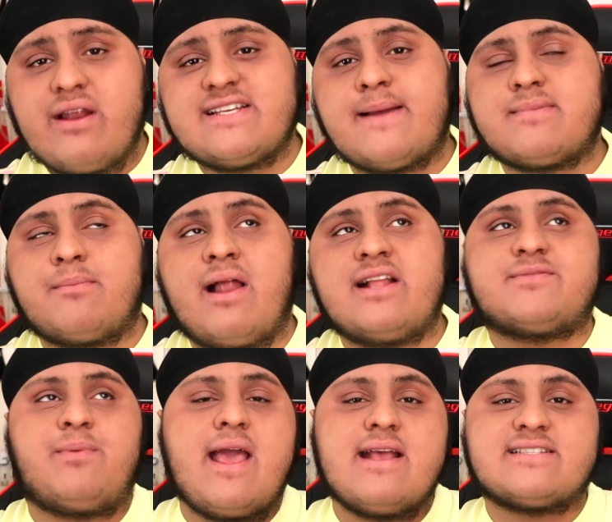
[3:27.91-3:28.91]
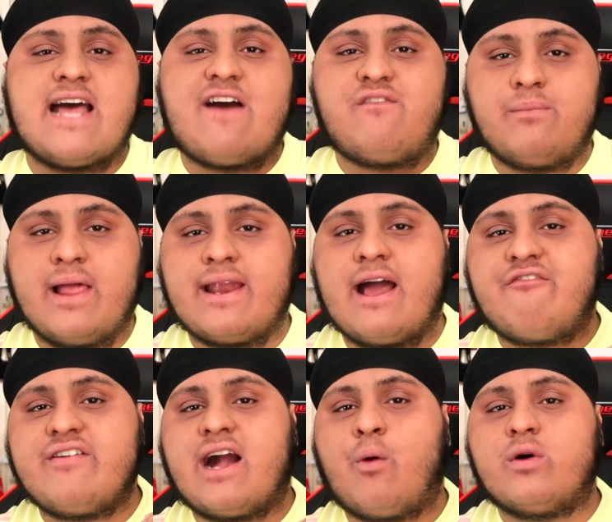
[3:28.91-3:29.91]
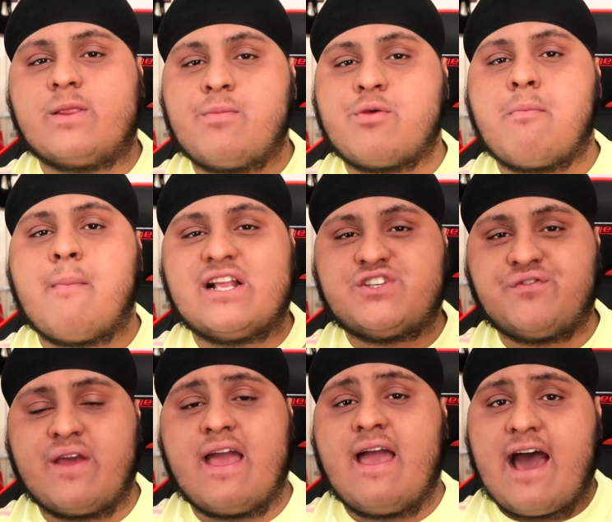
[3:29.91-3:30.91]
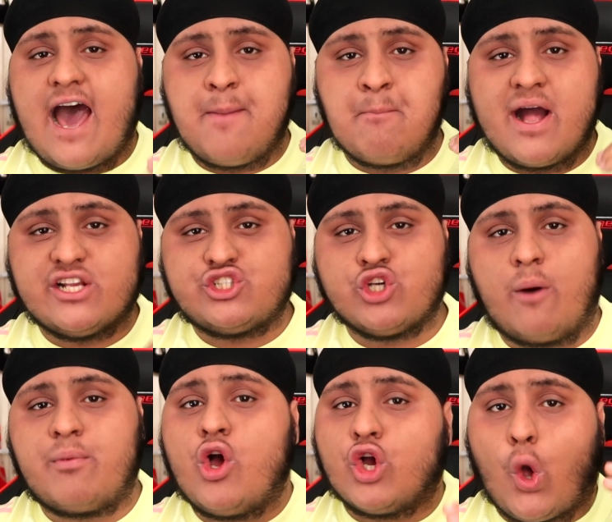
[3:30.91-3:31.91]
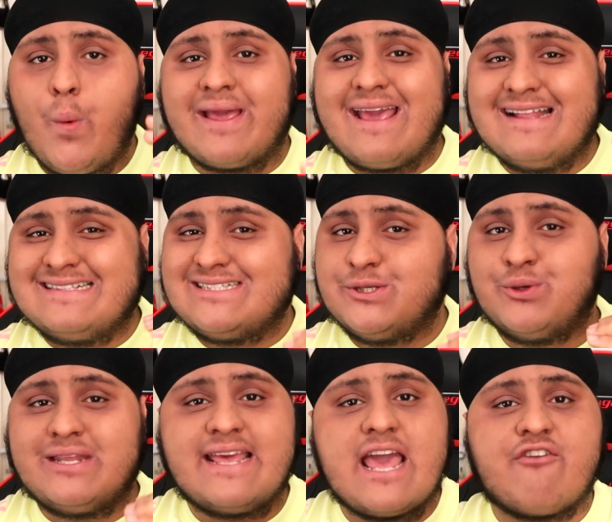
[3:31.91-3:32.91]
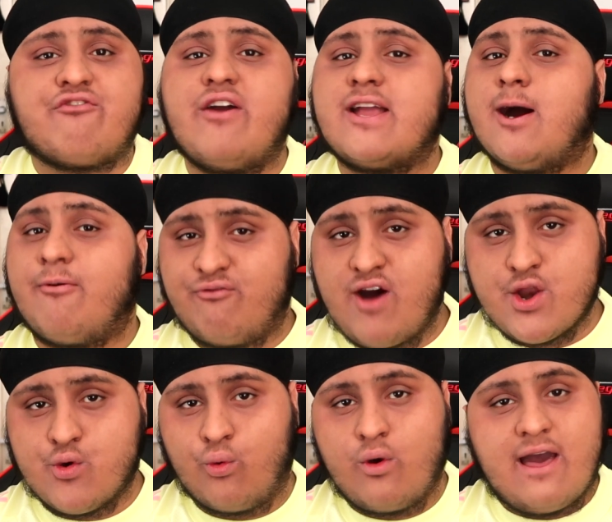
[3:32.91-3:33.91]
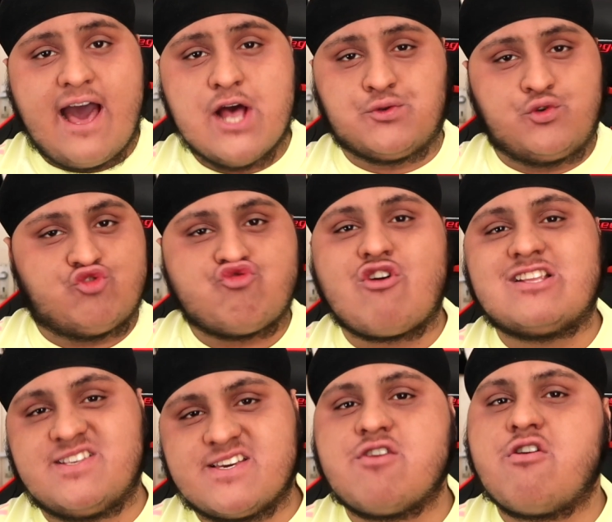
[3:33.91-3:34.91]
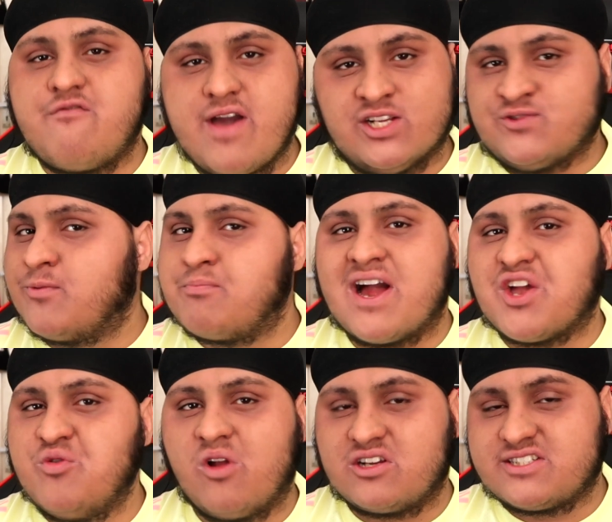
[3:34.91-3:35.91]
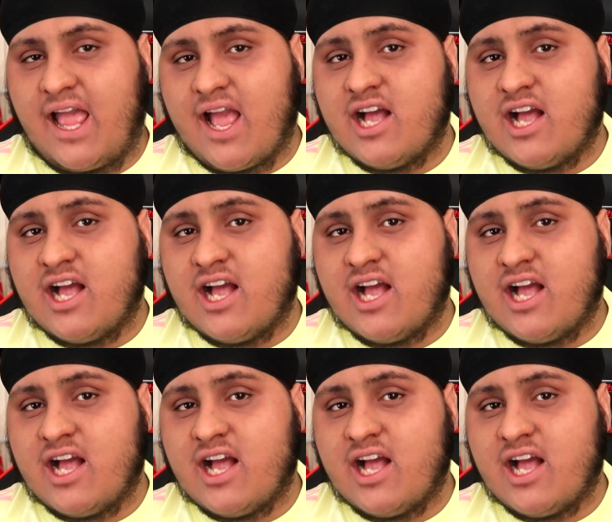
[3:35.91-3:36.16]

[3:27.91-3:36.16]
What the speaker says: at the same time, lads, players that haven't played, I think I want them to be match fit and match sharp going into the FA Cup final, as we try to get revenge from Braku last year.